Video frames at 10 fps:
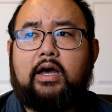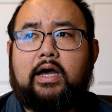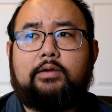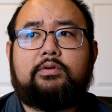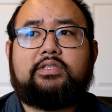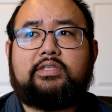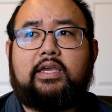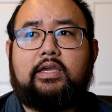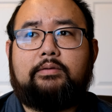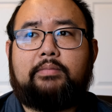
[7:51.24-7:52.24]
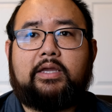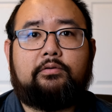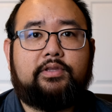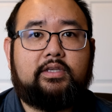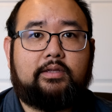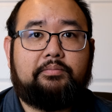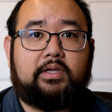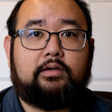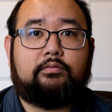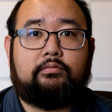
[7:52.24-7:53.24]
I would say my only
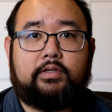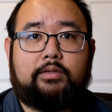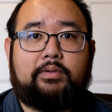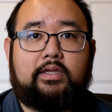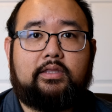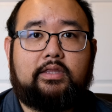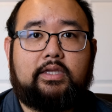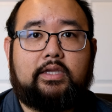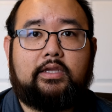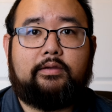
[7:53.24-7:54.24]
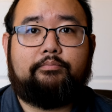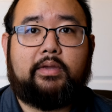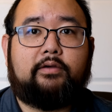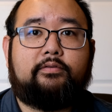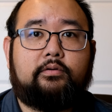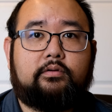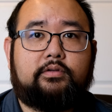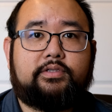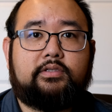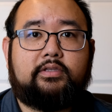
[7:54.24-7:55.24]
nitpick would really be the male
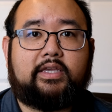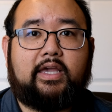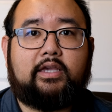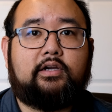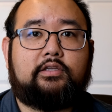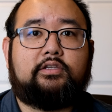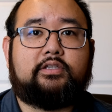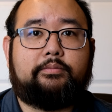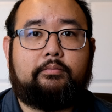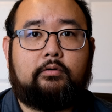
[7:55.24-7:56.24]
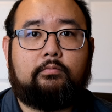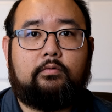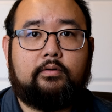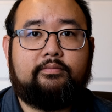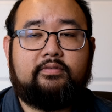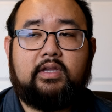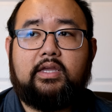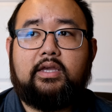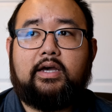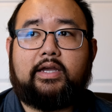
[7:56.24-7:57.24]
vocals. Like I could use a little bit more warmth.
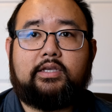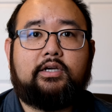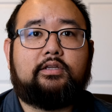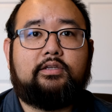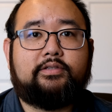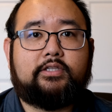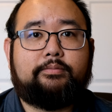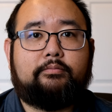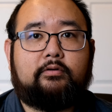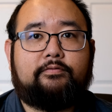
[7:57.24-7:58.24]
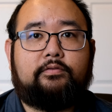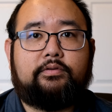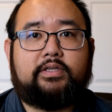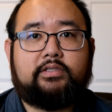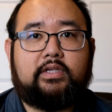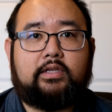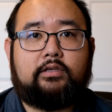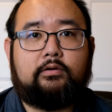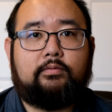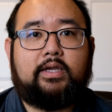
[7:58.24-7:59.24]
I could use a little bit more fullness in
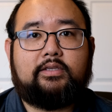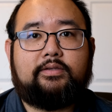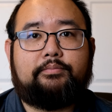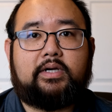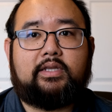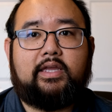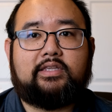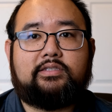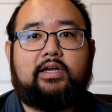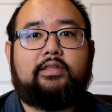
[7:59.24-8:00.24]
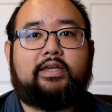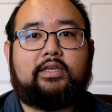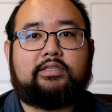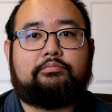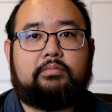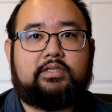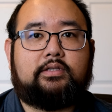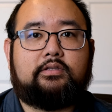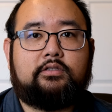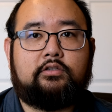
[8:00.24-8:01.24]
note weight, but it's not like it's
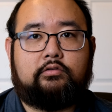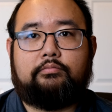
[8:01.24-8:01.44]
missing too